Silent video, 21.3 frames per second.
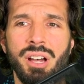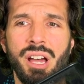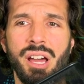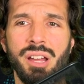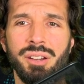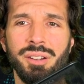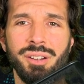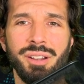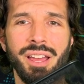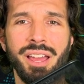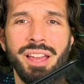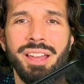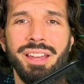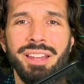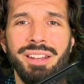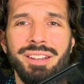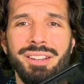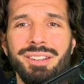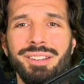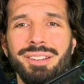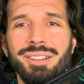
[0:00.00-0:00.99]
And
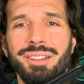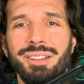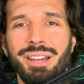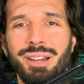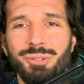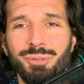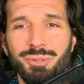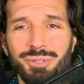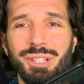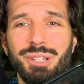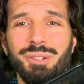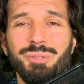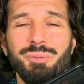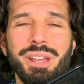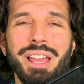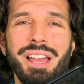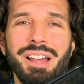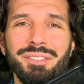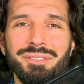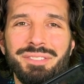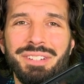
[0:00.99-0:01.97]
Houston,
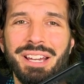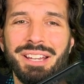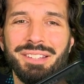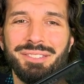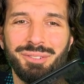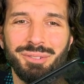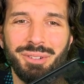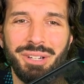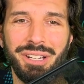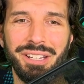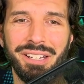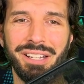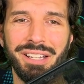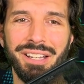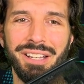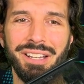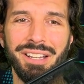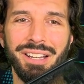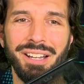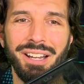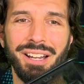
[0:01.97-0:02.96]
we have debt, right?
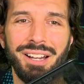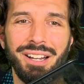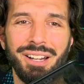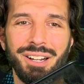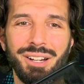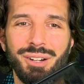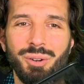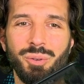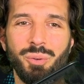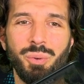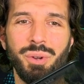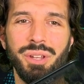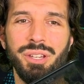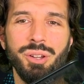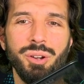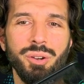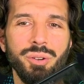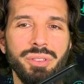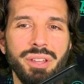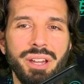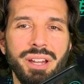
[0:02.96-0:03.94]
We
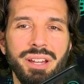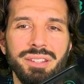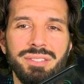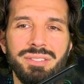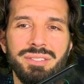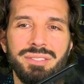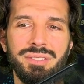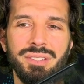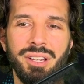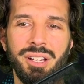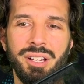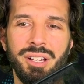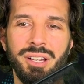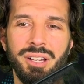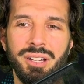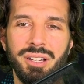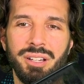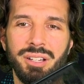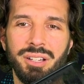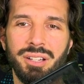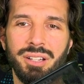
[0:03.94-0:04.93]
know that
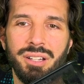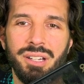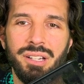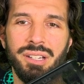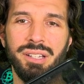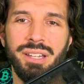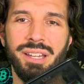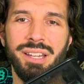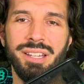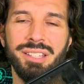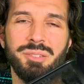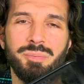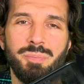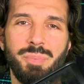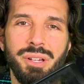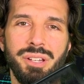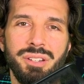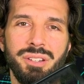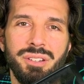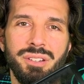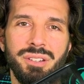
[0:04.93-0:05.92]
it's
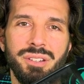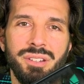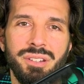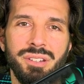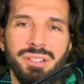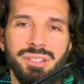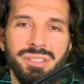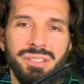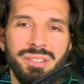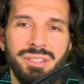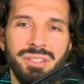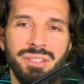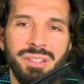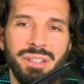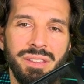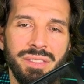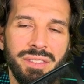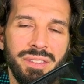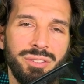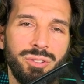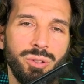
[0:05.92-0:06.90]
been
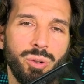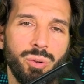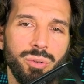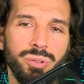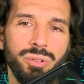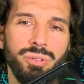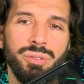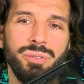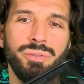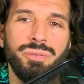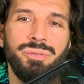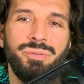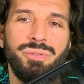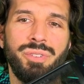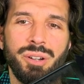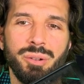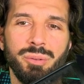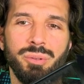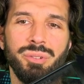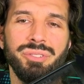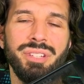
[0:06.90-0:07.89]
the total
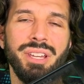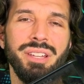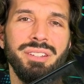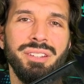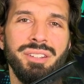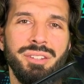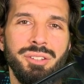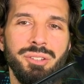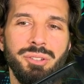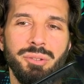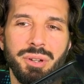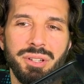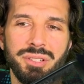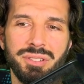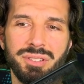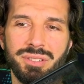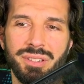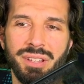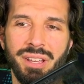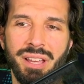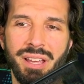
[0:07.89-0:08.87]
federal debt in the
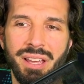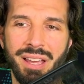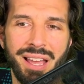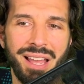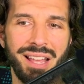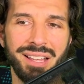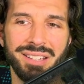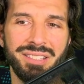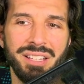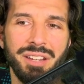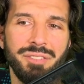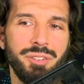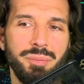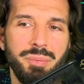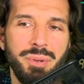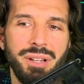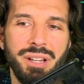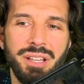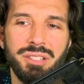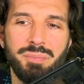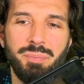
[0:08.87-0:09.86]
US has never
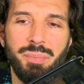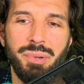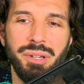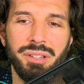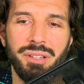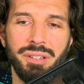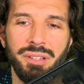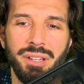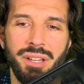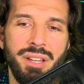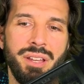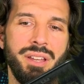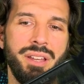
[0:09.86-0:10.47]
been as big.